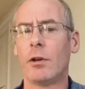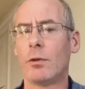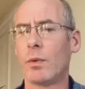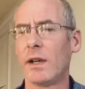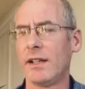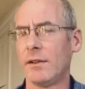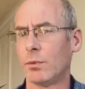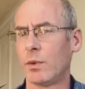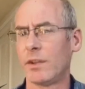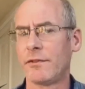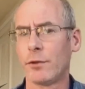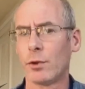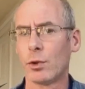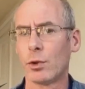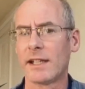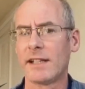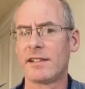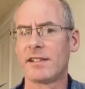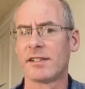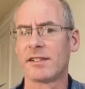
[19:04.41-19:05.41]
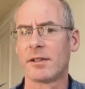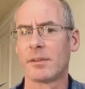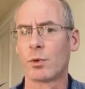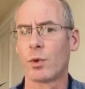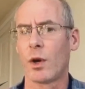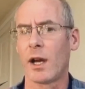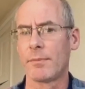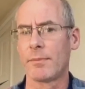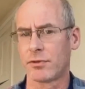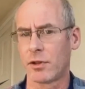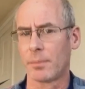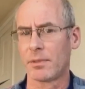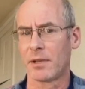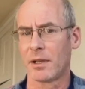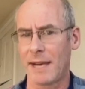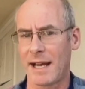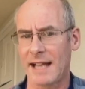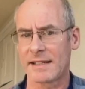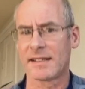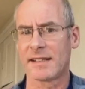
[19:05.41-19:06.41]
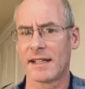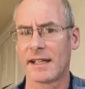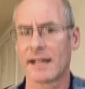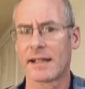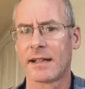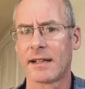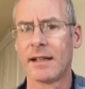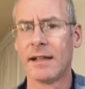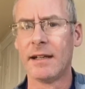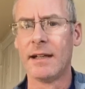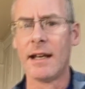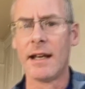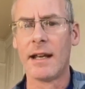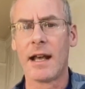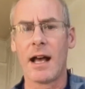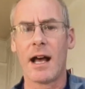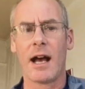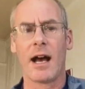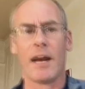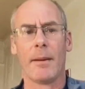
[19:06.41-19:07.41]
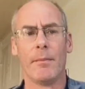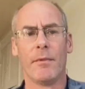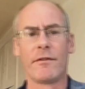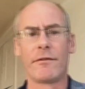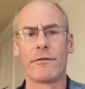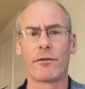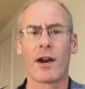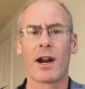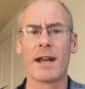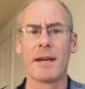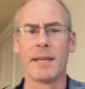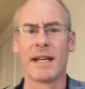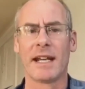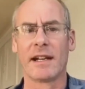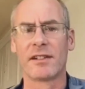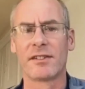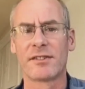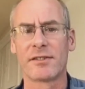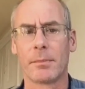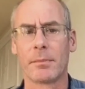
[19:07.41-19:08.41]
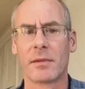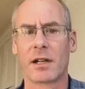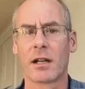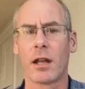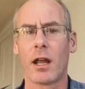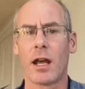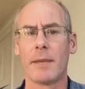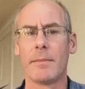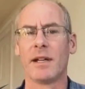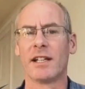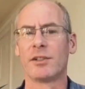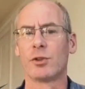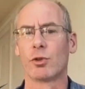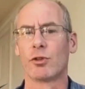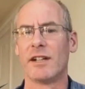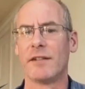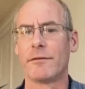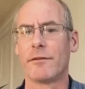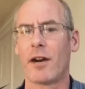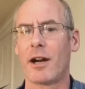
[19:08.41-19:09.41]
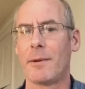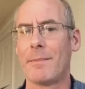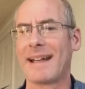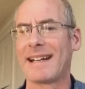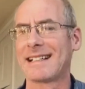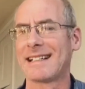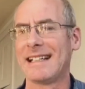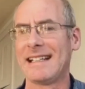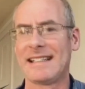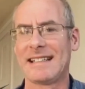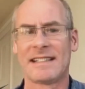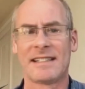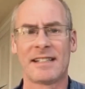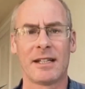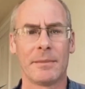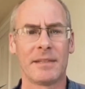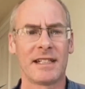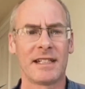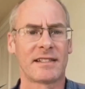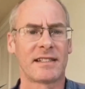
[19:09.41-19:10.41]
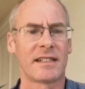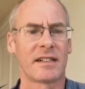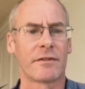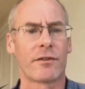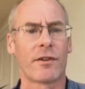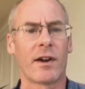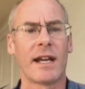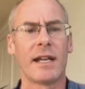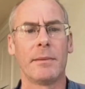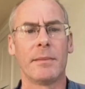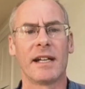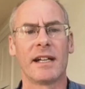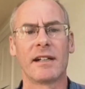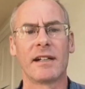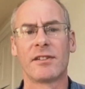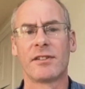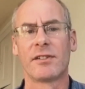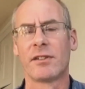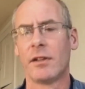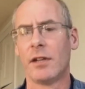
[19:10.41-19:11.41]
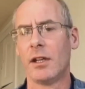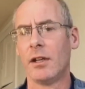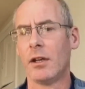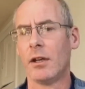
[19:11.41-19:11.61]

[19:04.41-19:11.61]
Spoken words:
we fall into some quite problematic framings, some climate or environmentally deterministic framings,